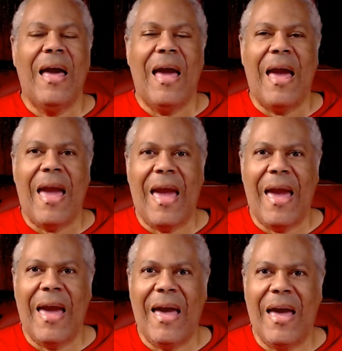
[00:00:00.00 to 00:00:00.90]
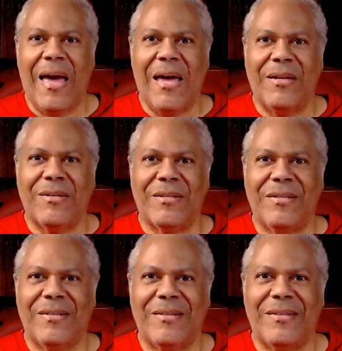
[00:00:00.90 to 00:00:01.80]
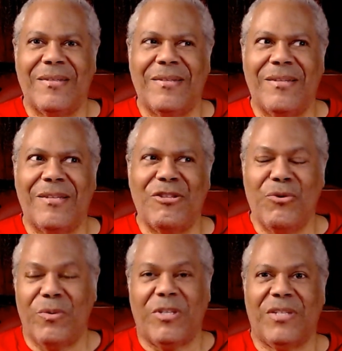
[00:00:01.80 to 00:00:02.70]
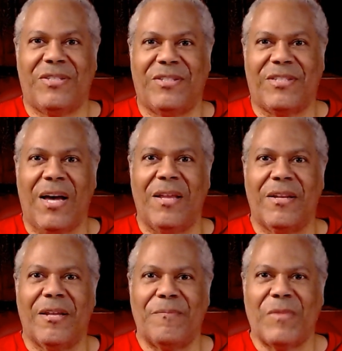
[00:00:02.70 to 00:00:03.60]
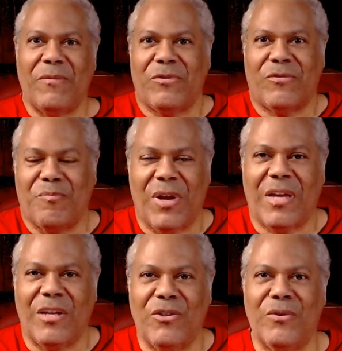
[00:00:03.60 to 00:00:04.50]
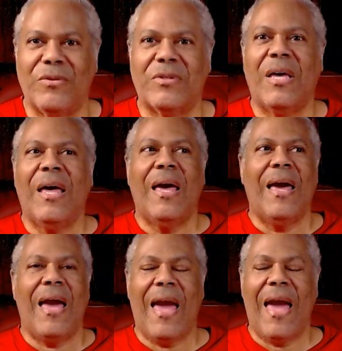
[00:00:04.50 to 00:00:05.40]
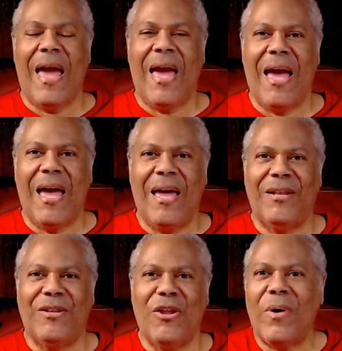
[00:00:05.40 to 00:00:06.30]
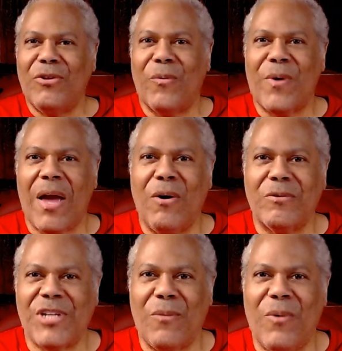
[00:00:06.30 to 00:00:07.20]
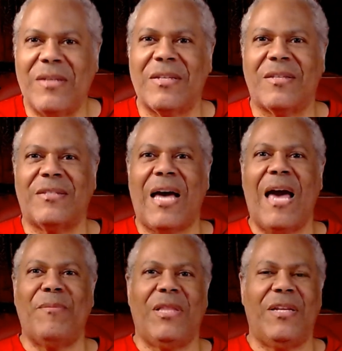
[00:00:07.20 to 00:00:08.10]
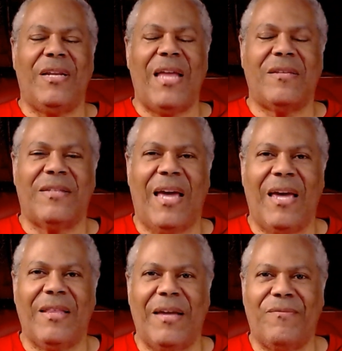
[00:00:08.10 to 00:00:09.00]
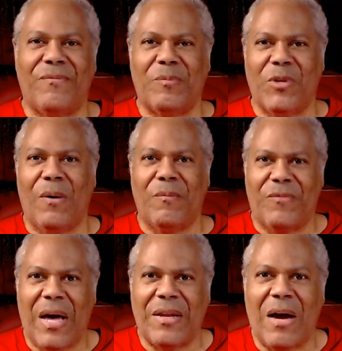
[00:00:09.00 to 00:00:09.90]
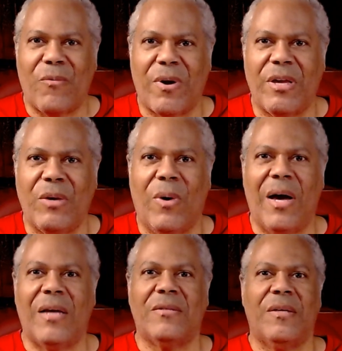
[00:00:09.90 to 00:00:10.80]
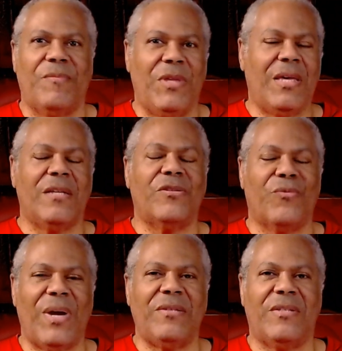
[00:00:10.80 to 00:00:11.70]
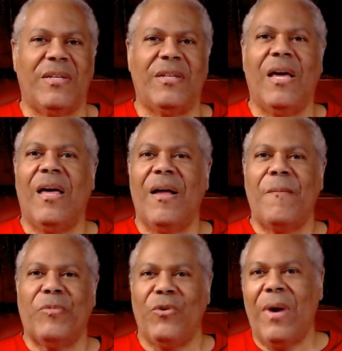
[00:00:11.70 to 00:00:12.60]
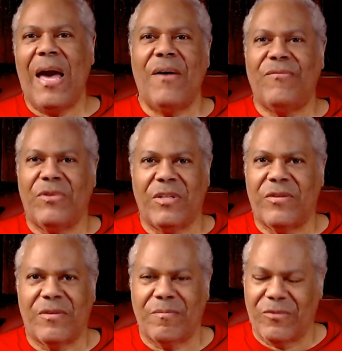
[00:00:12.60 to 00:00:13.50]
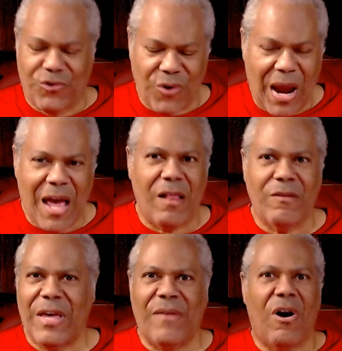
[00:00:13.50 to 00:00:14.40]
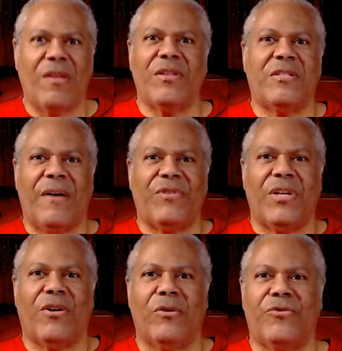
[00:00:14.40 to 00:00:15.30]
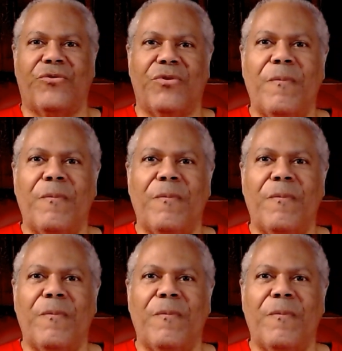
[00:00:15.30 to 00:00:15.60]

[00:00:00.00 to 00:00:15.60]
And you were just stunned. And this was breaking news. And no one knew where OJ was at the time. And then the next day, they, you know, found out where he was. He gets arrested. You have this trial. You have all the stuff that goes through.